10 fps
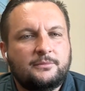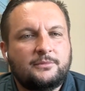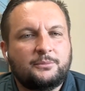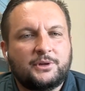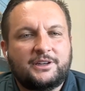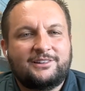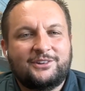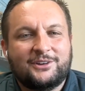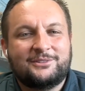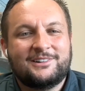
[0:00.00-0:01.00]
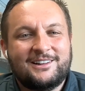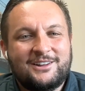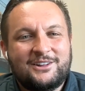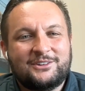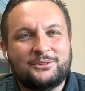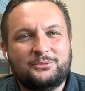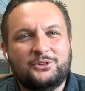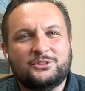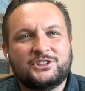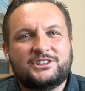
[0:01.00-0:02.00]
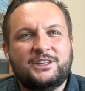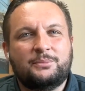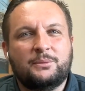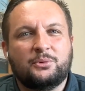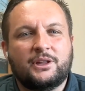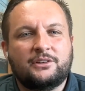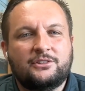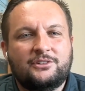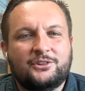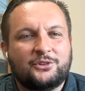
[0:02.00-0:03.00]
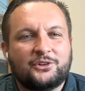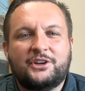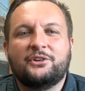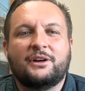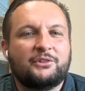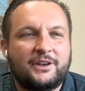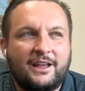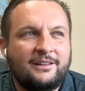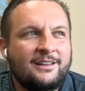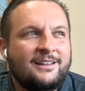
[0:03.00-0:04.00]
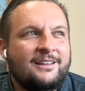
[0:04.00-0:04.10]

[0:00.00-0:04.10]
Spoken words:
But, you know, you're just seeing people that, you know, they're here every day.